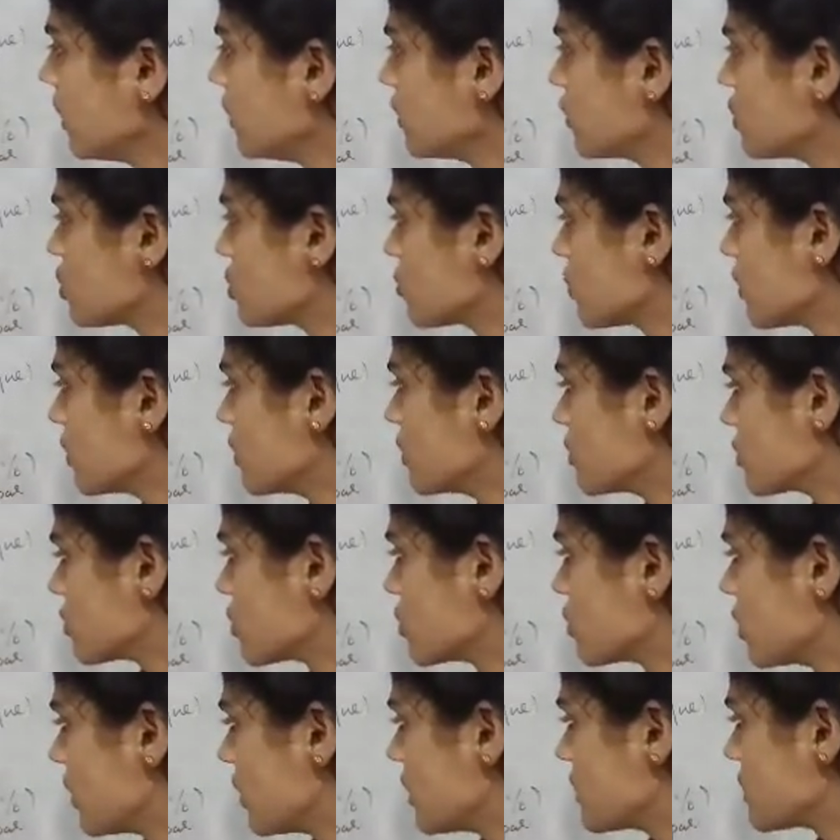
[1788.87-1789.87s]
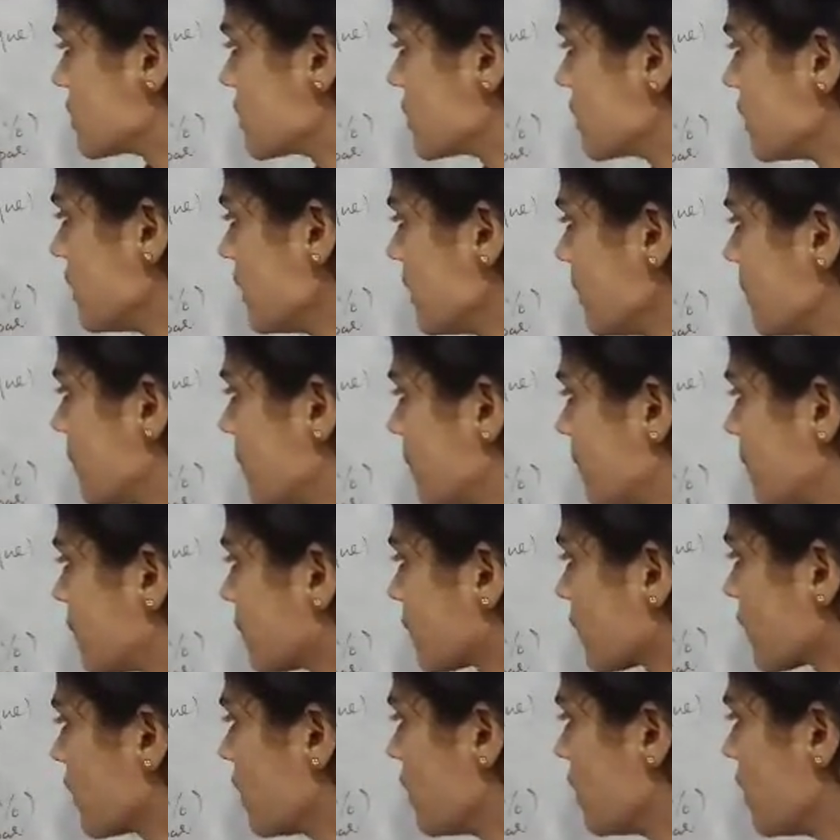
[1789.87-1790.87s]
This one is known as the
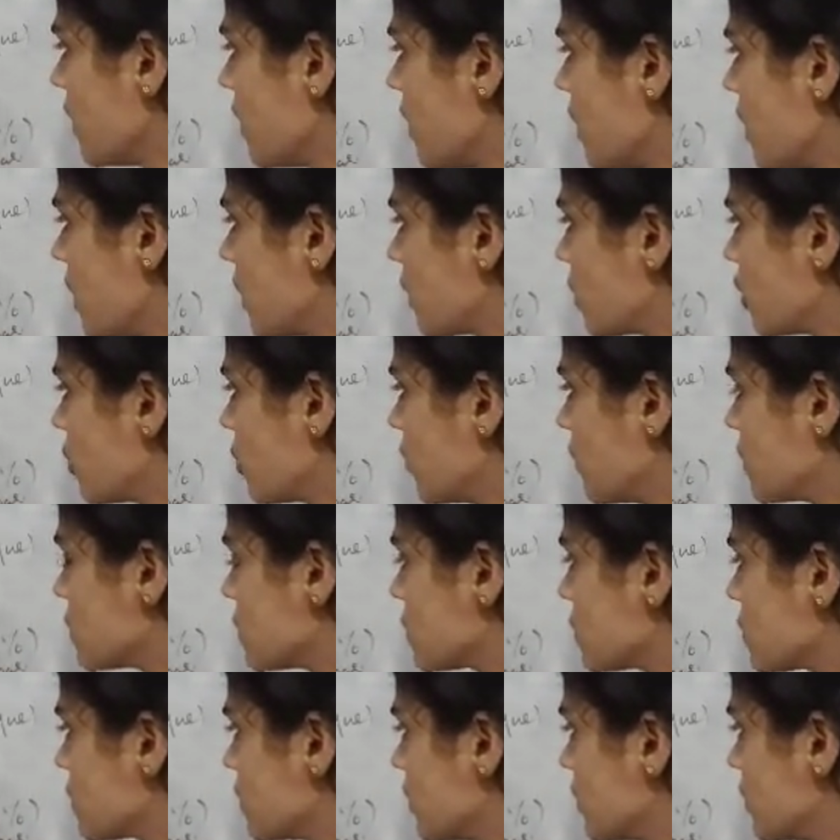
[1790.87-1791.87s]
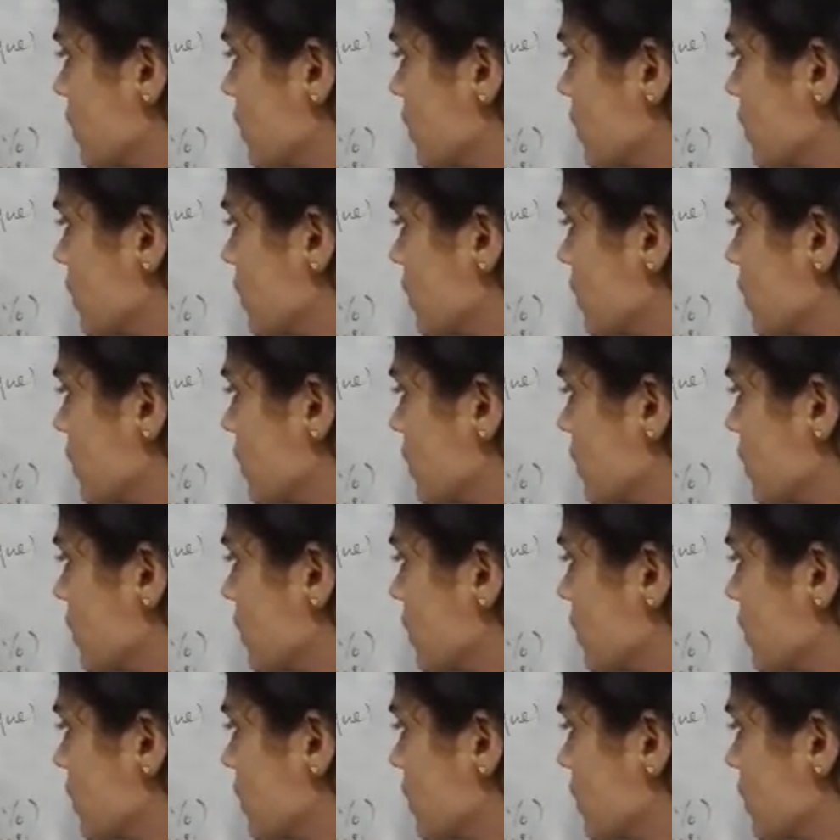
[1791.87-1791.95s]
aqueous